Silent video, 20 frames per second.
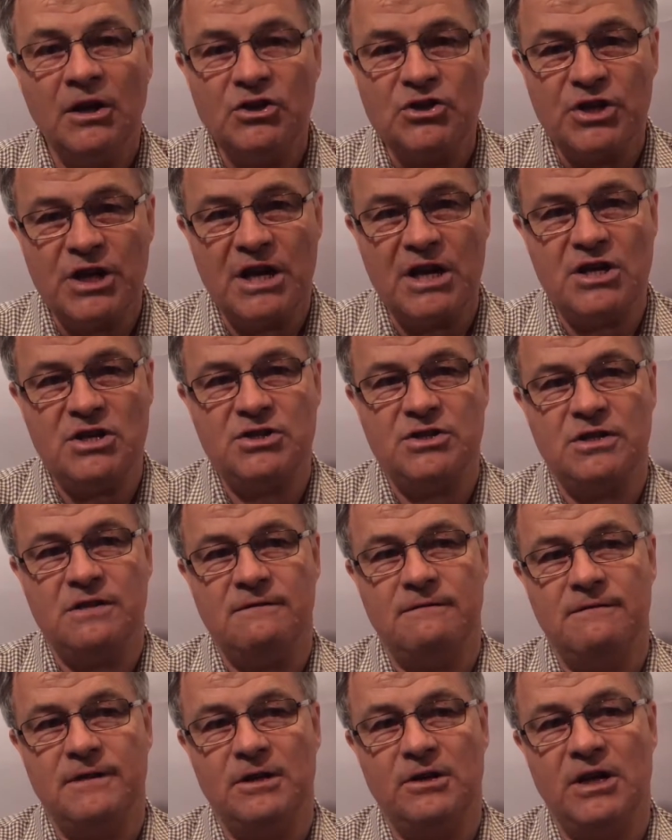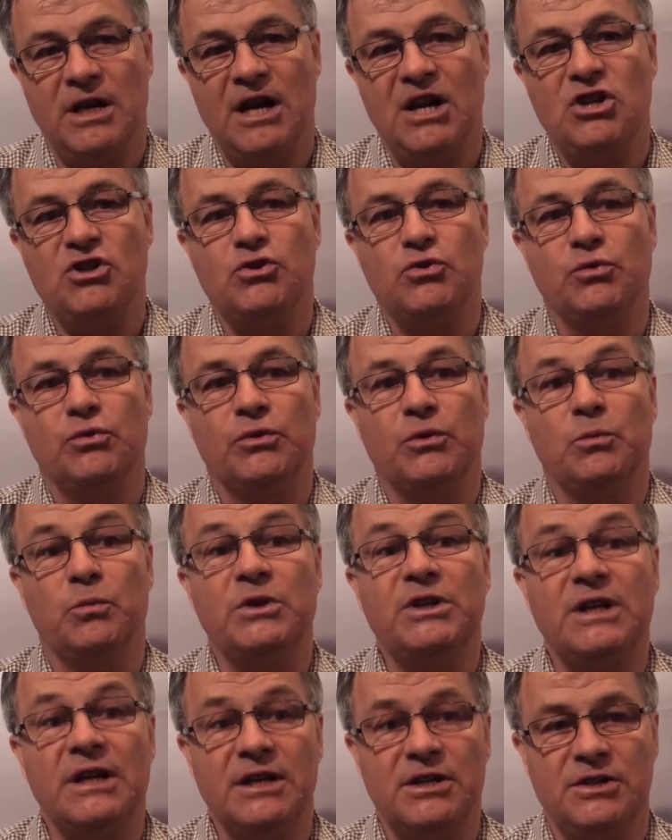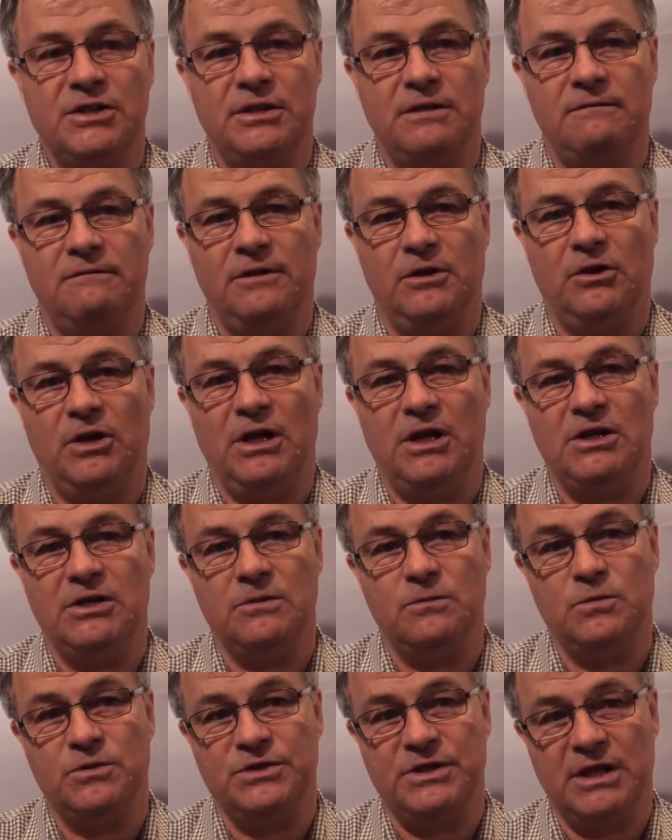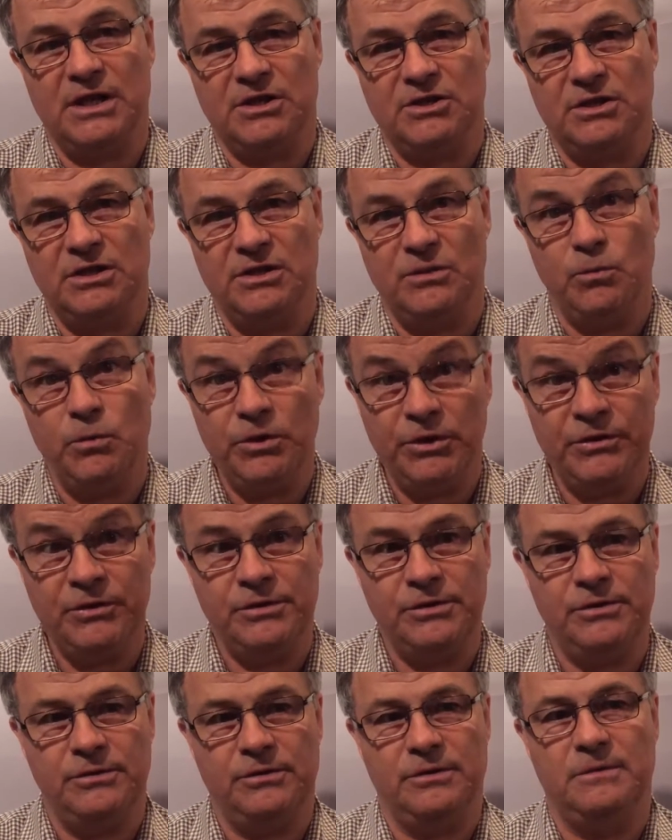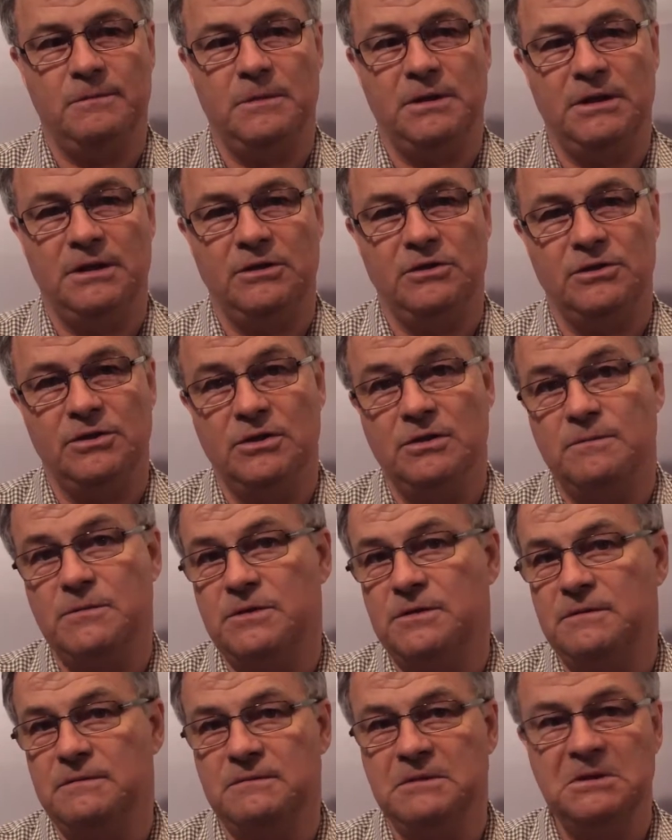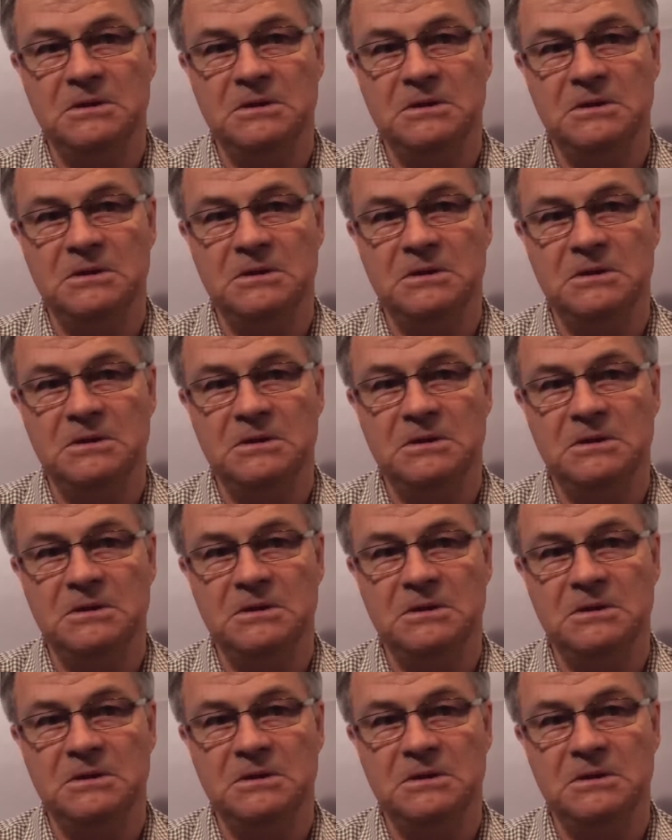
change in variation or the reduction in variation was actually worth to them in terms of